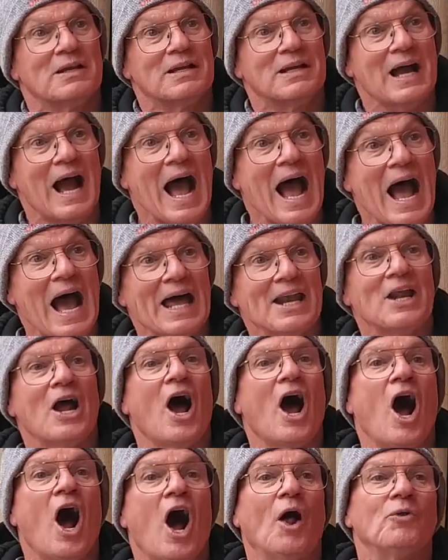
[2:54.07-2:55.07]
God
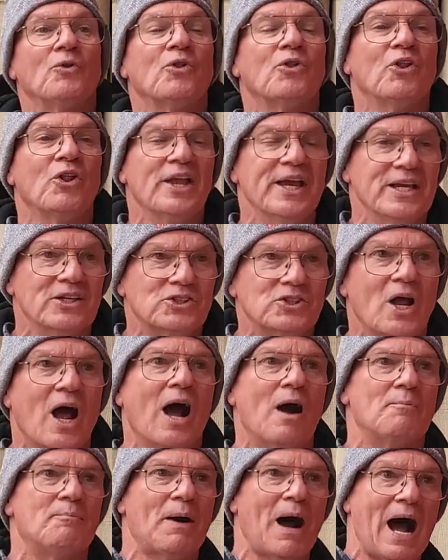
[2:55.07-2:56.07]
unleashed
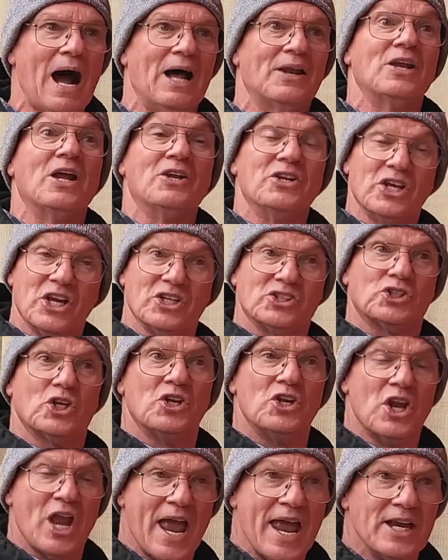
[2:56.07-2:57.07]
upon this
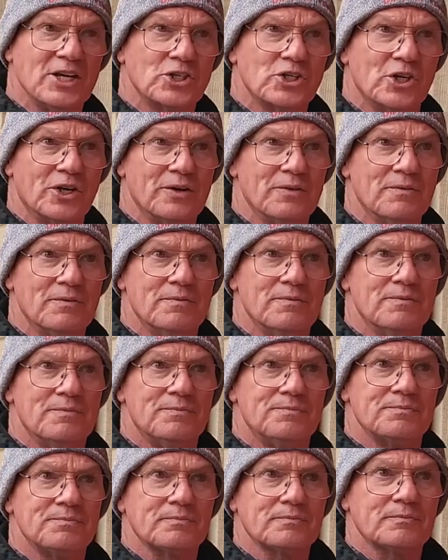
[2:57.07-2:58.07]
nation.
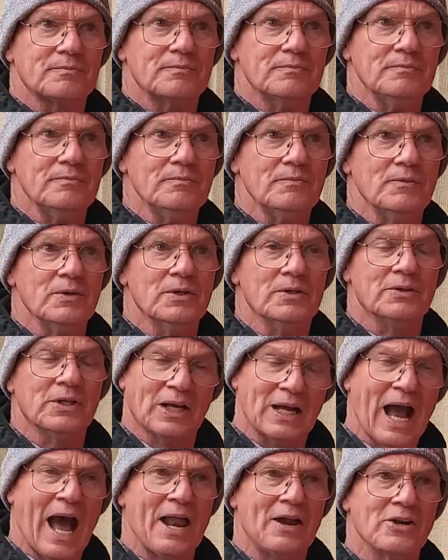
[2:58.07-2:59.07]

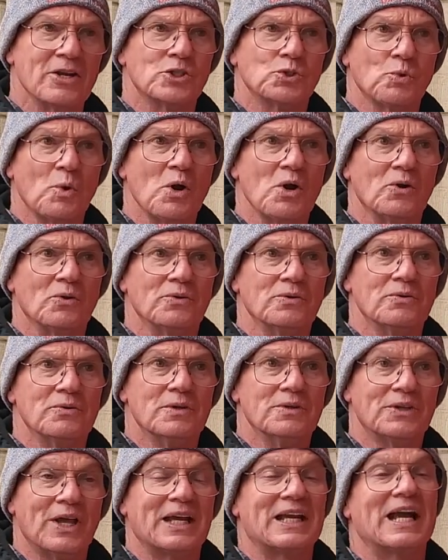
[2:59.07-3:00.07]
The God of this world.
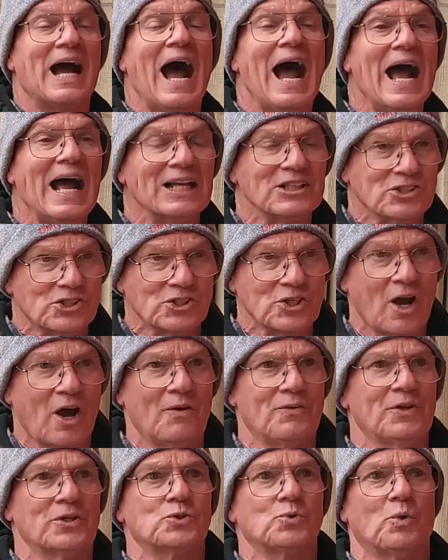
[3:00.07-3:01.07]
The gods
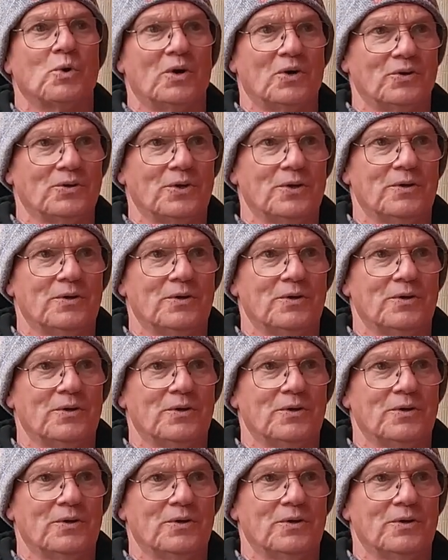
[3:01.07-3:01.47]
of this world.